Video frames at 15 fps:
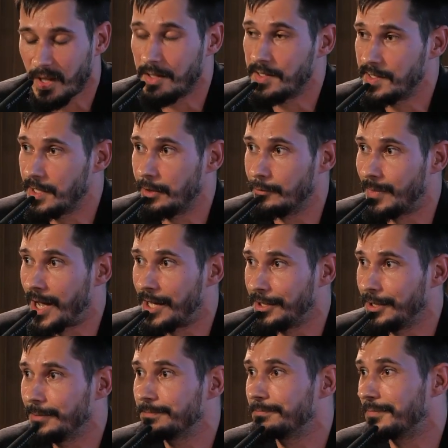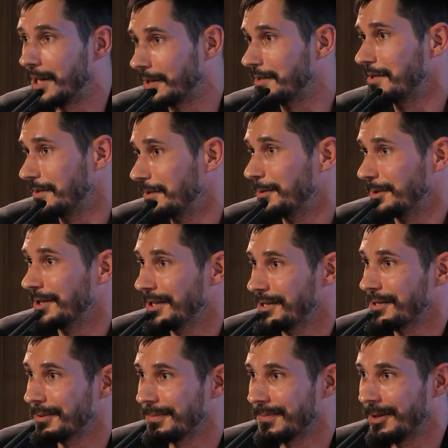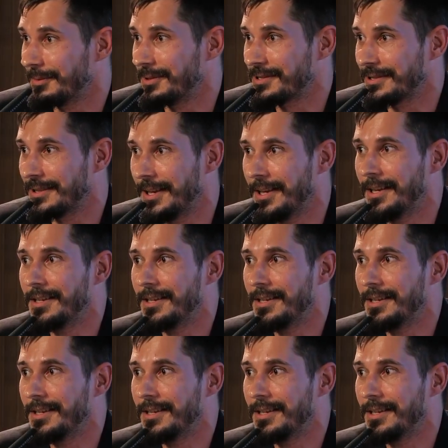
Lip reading: save money, Marxist education, obviously.